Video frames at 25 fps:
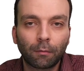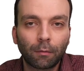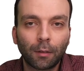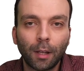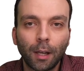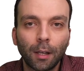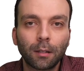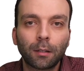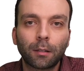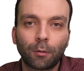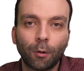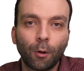
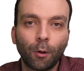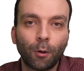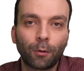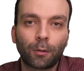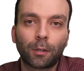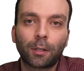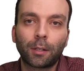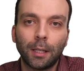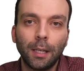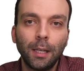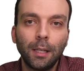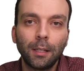does
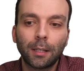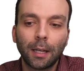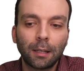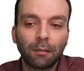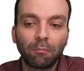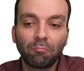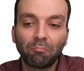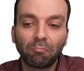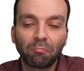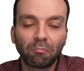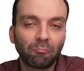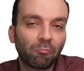those things
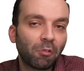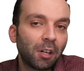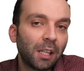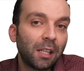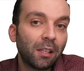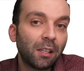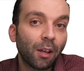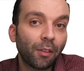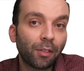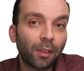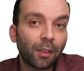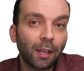and
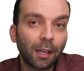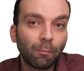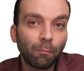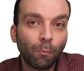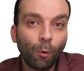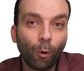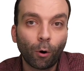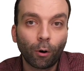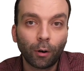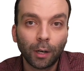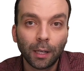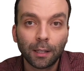really nothing
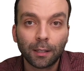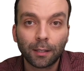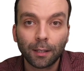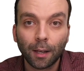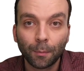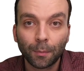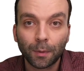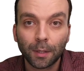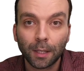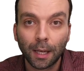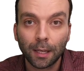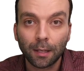more in
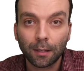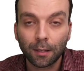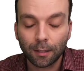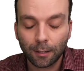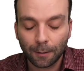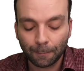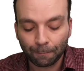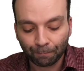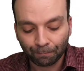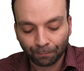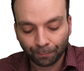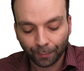some
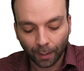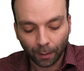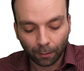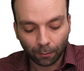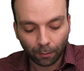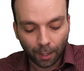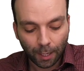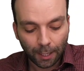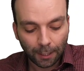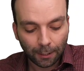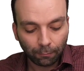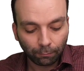sense,
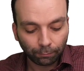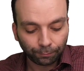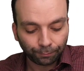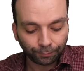right?